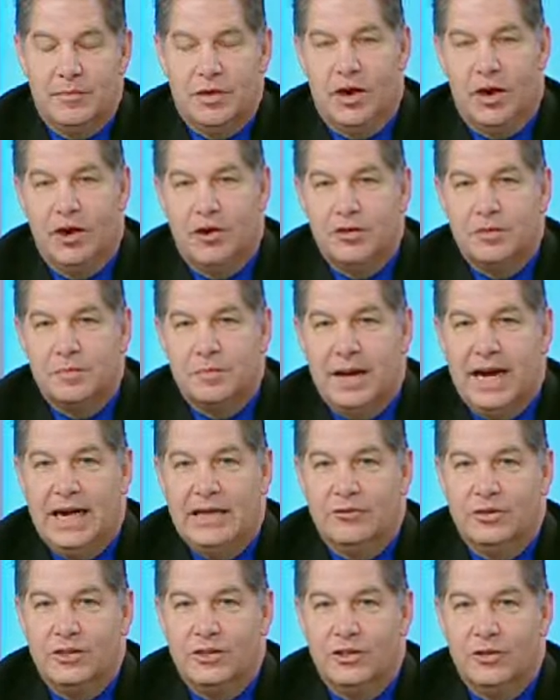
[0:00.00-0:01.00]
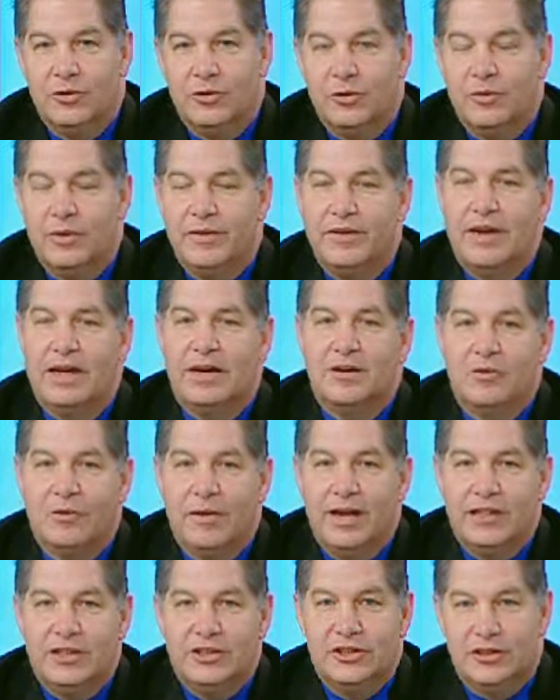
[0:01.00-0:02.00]
your host, Patrick Dewar. We've got a
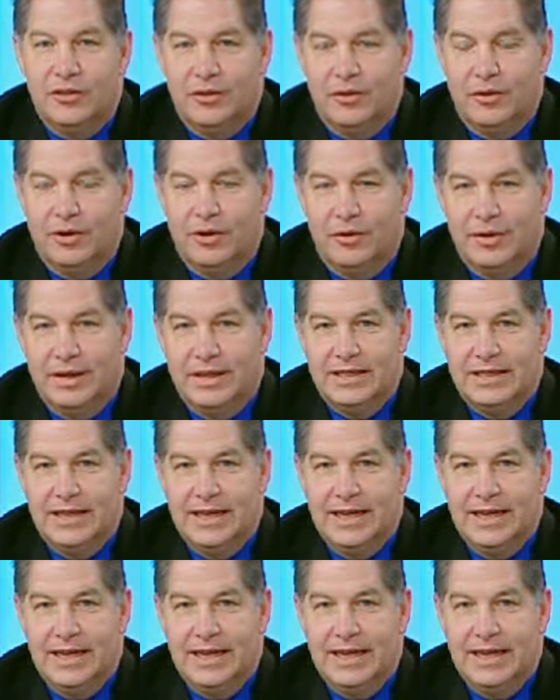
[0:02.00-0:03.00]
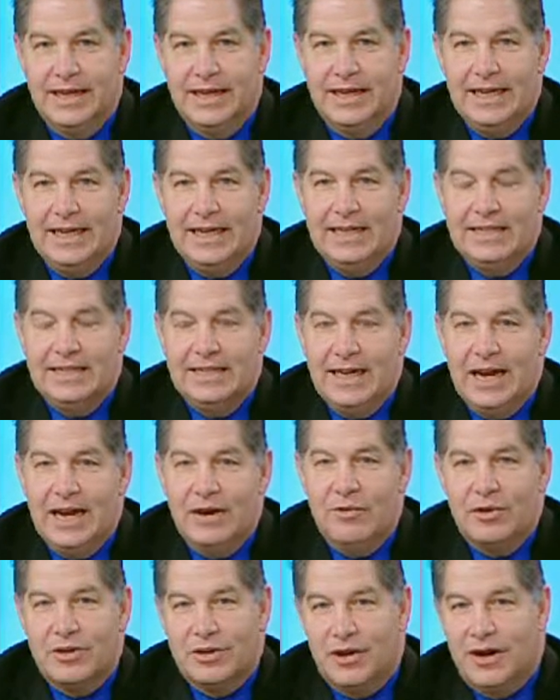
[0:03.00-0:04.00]
great show going today. Today
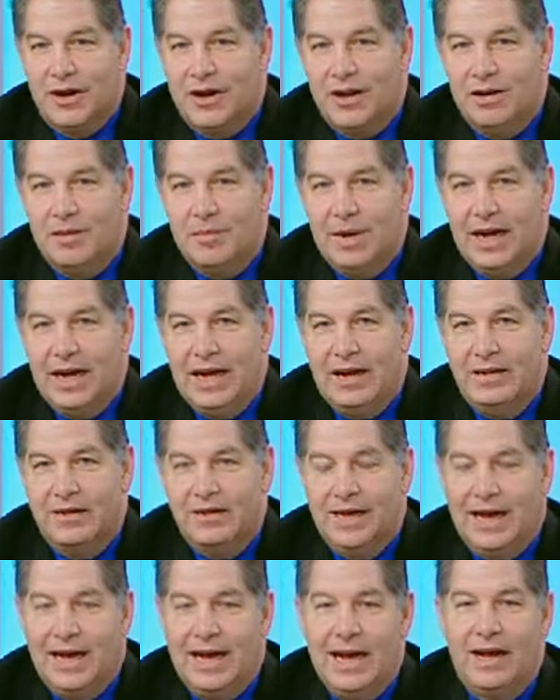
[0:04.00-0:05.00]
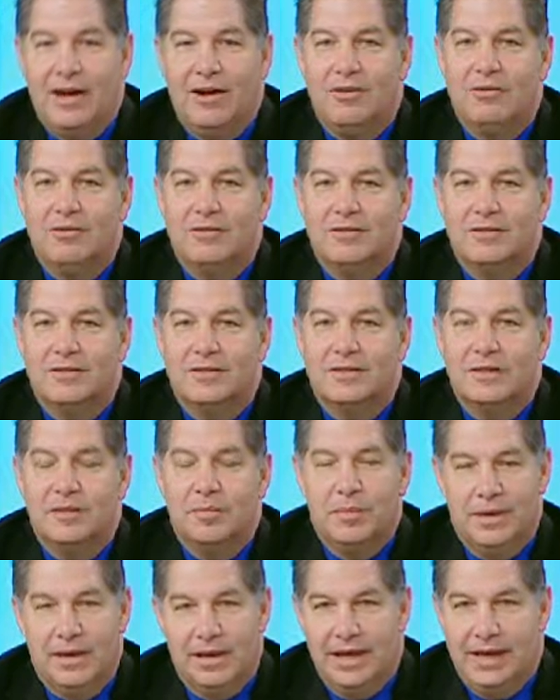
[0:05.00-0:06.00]
we're talking about how to
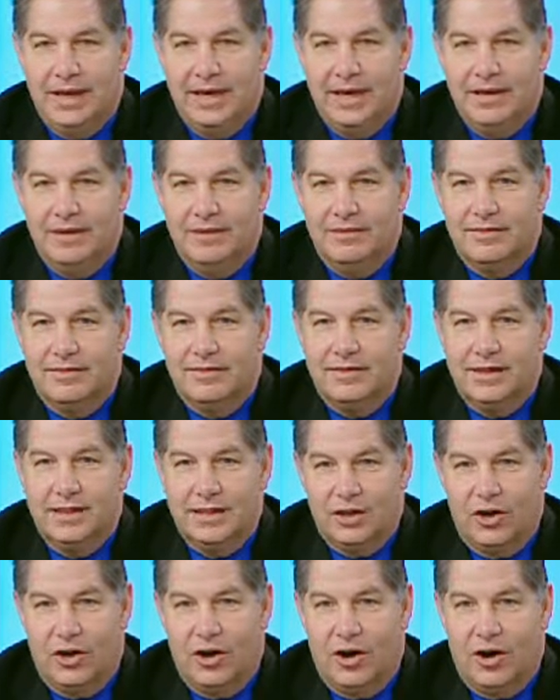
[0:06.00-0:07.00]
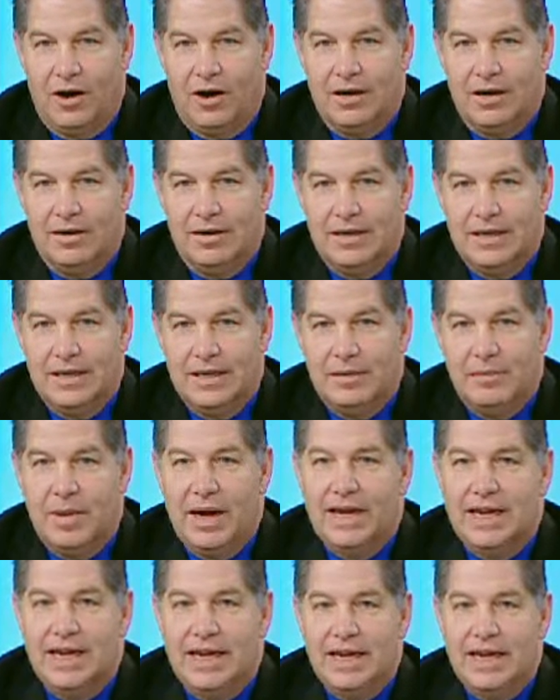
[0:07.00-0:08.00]
play guitar. My
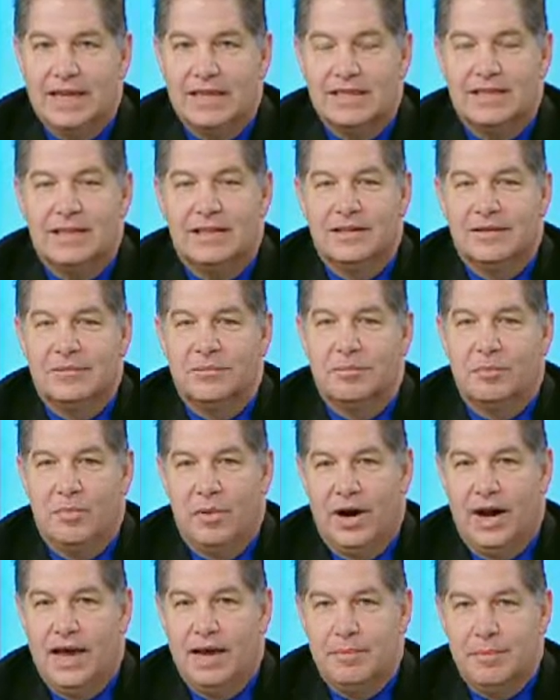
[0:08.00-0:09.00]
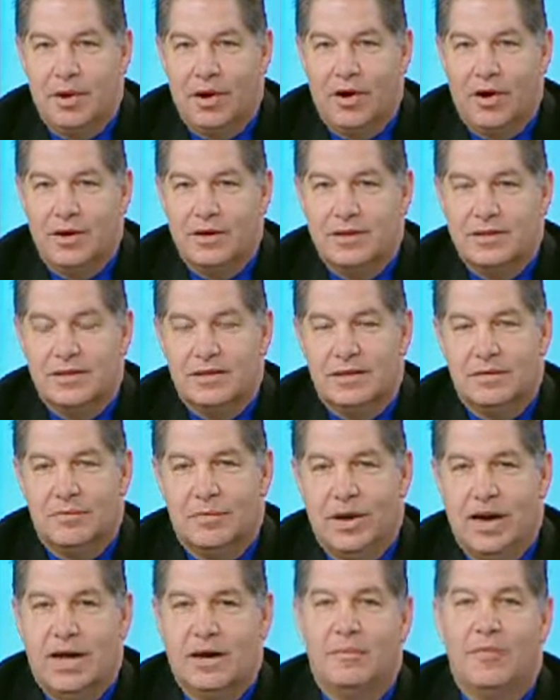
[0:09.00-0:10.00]
guest, Brad Barnes,
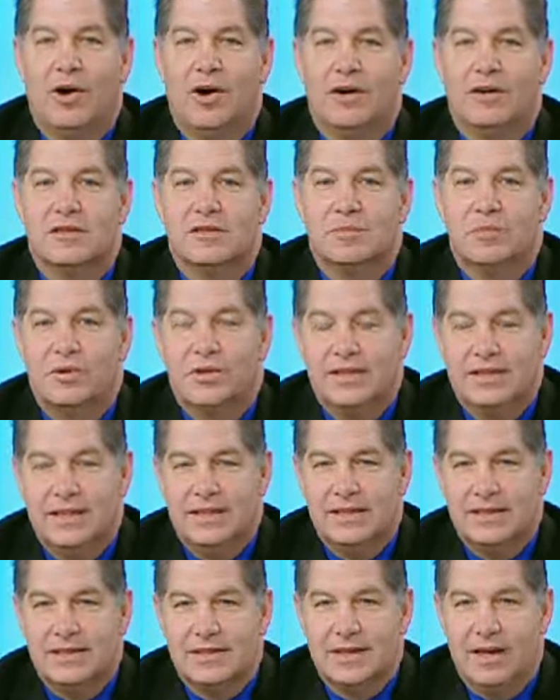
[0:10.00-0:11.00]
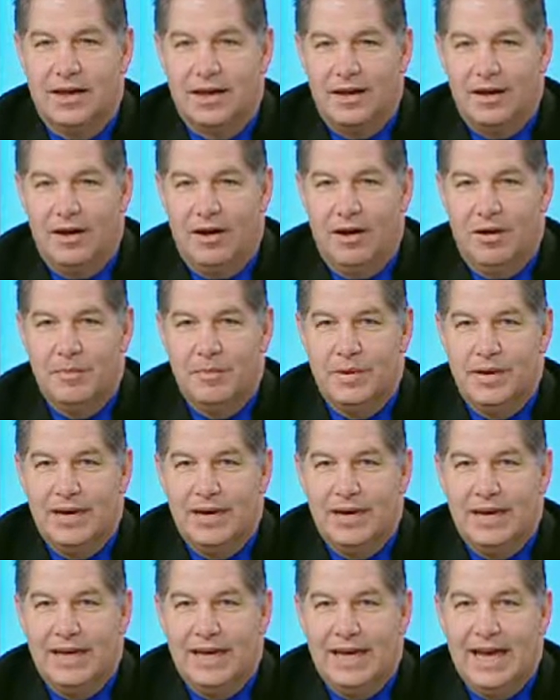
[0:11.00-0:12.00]
BradBarnesPresents.com,
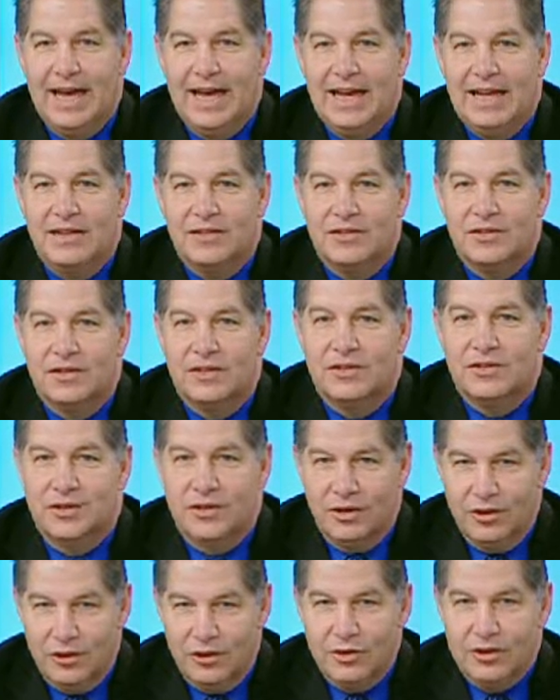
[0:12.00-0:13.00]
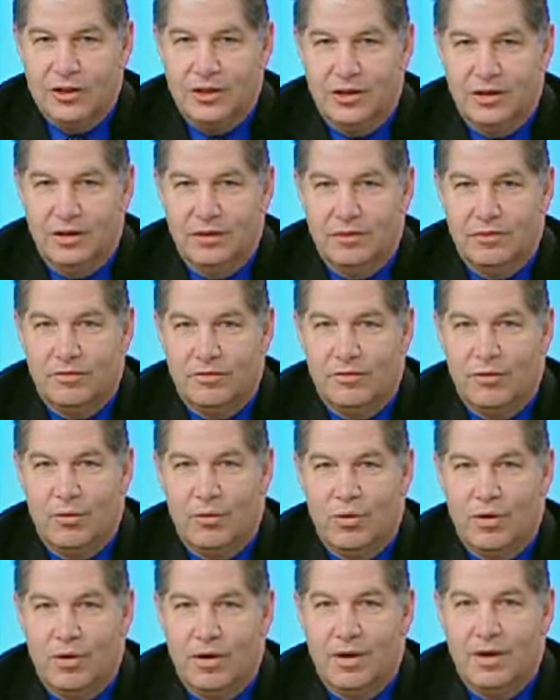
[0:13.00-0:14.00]
has a solution
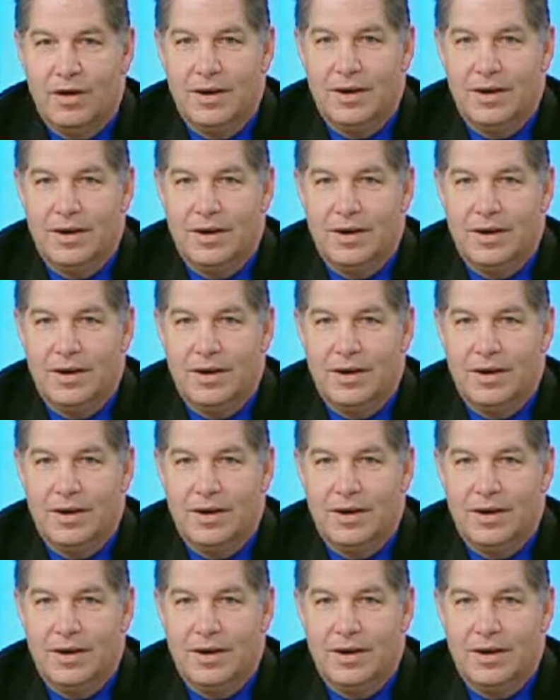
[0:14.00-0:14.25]
for